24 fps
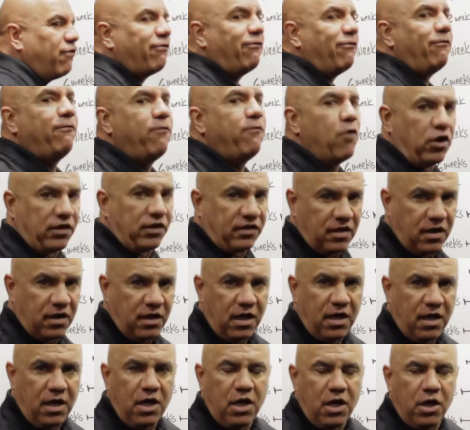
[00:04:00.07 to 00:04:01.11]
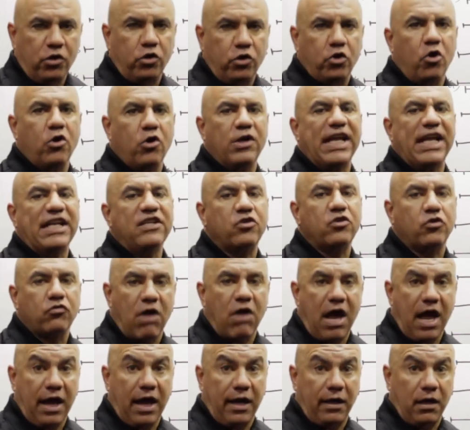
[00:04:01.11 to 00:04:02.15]
foot during a
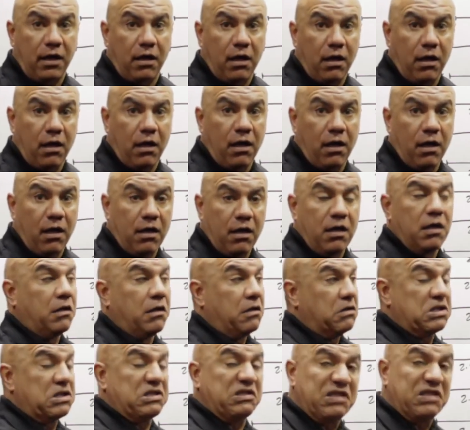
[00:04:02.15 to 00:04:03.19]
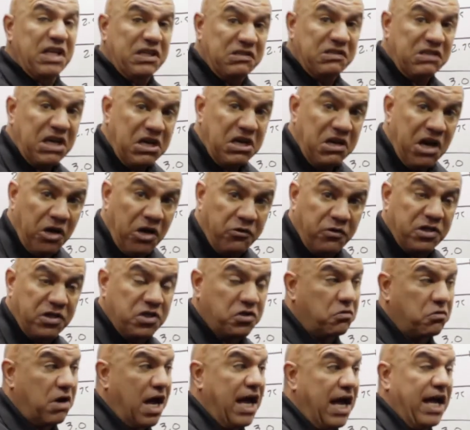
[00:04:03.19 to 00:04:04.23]
stride. 1,600
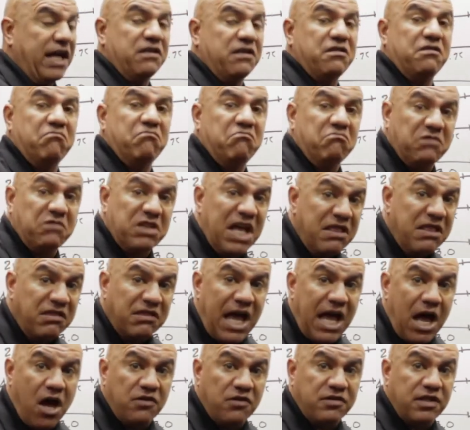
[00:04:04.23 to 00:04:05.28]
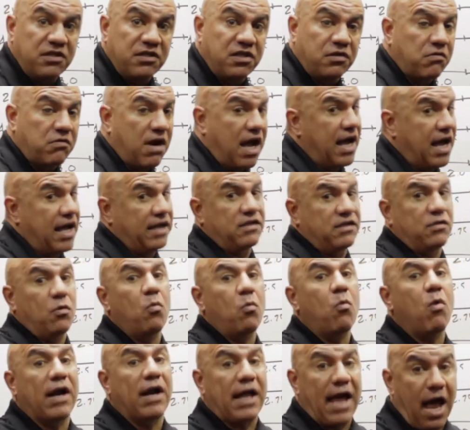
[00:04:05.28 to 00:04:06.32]
strides, 10,000 strides,
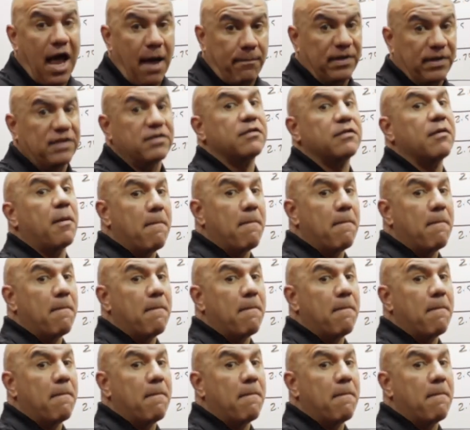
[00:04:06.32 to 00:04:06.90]
what happens?